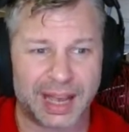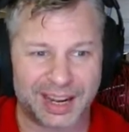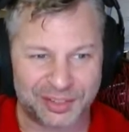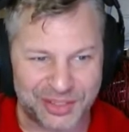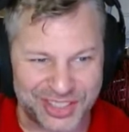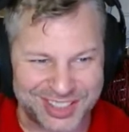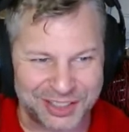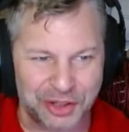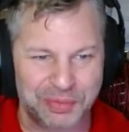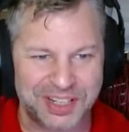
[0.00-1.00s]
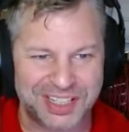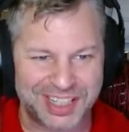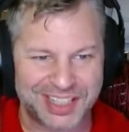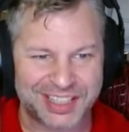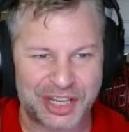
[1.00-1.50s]
And I've still been
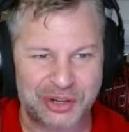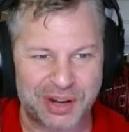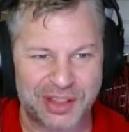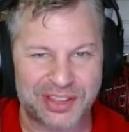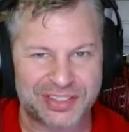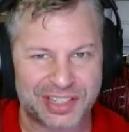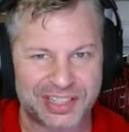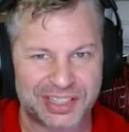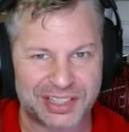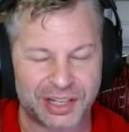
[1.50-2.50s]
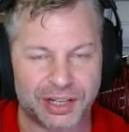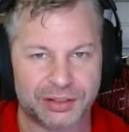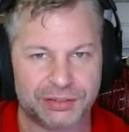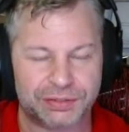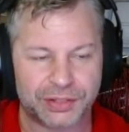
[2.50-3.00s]
kicking around this idea
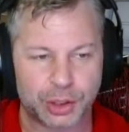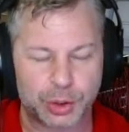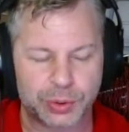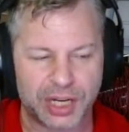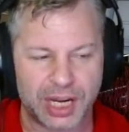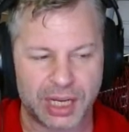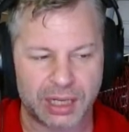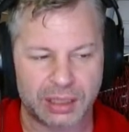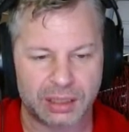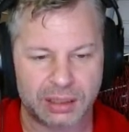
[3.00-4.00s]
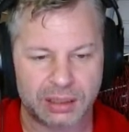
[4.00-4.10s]
of creating